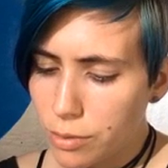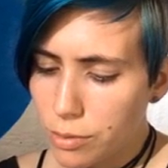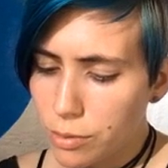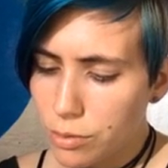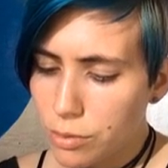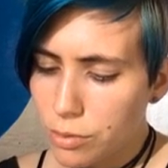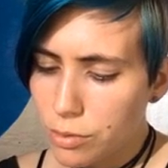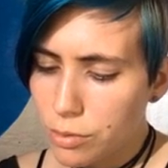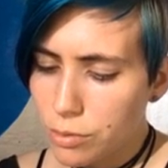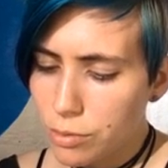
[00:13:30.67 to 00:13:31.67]

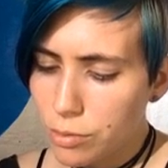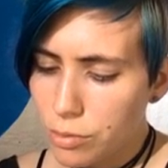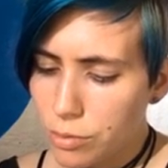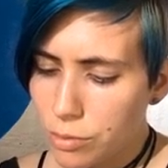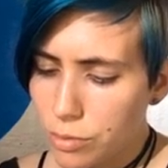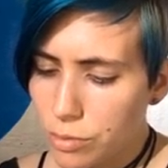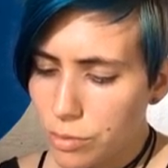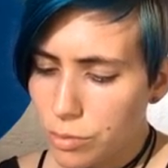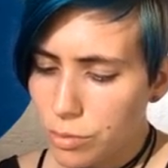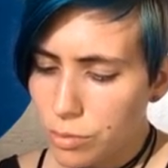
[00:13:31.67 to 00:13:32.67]

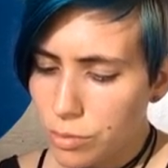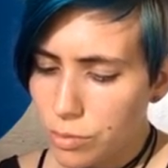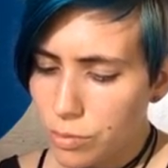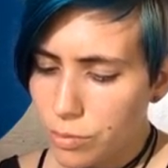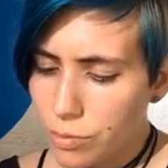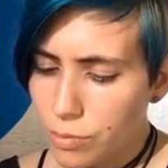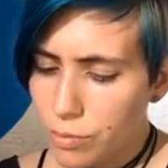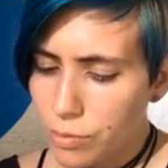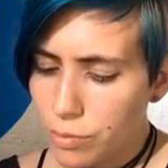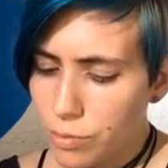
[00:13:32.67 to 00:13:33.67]

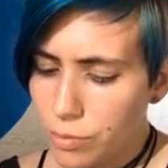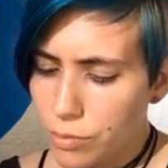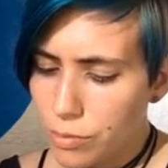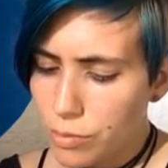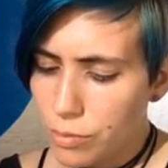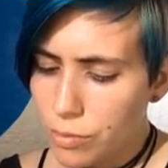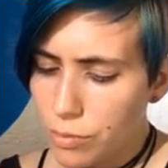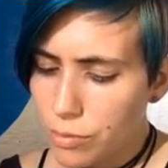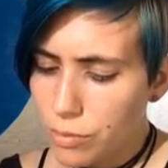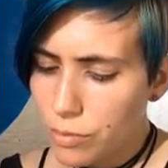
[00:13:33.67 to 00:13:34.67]
[no speech]